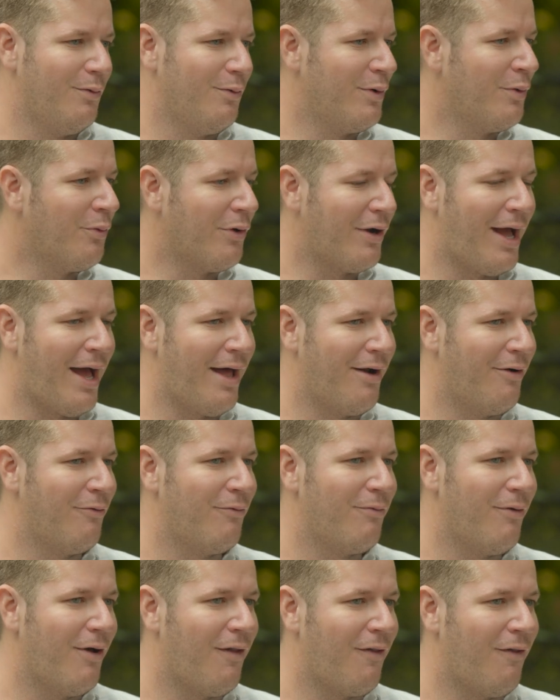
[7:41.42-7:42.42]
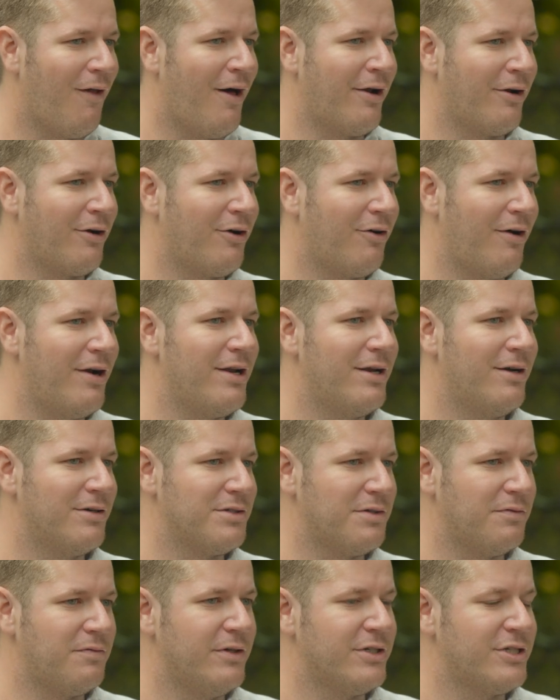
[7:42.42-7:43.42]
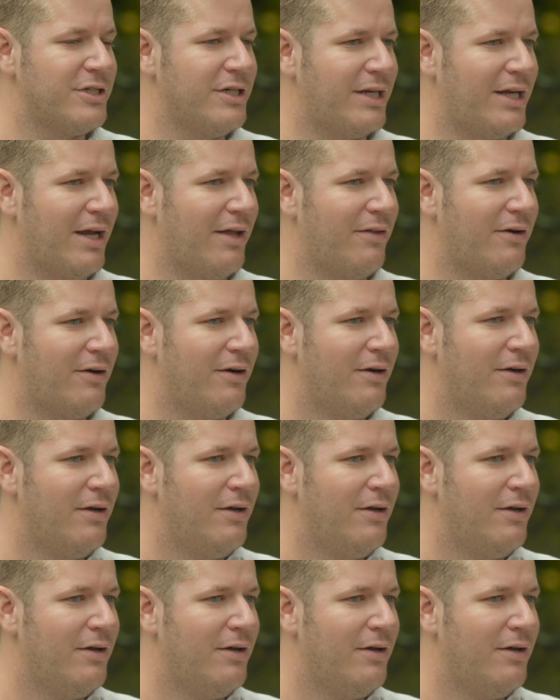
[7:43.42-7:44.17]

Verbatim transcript: we would have had a, a lot of great years of fishing together.